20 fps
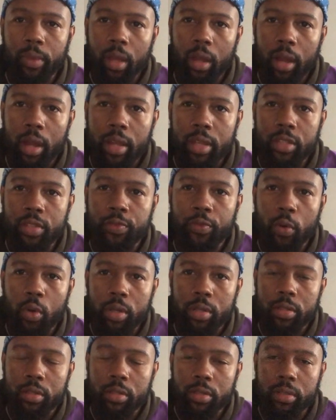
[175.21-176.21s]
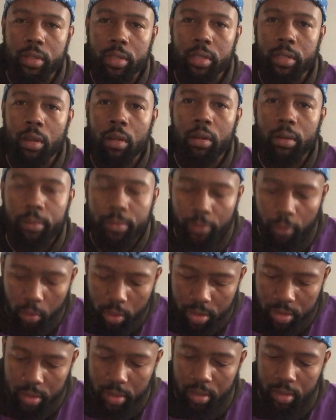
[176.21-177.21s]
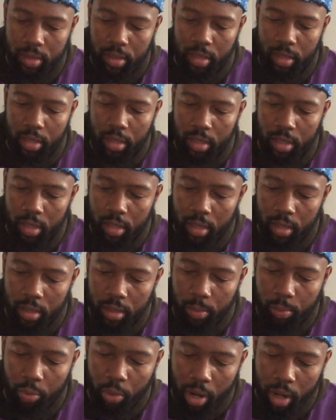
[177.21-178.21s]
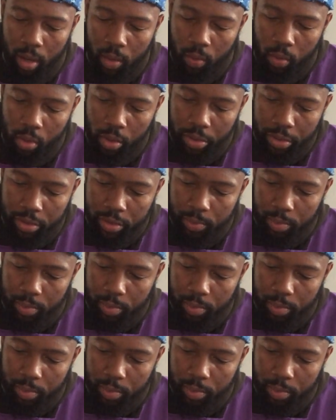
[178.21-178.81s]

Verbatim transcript: uh, his forces, his armed forces, the proud waters.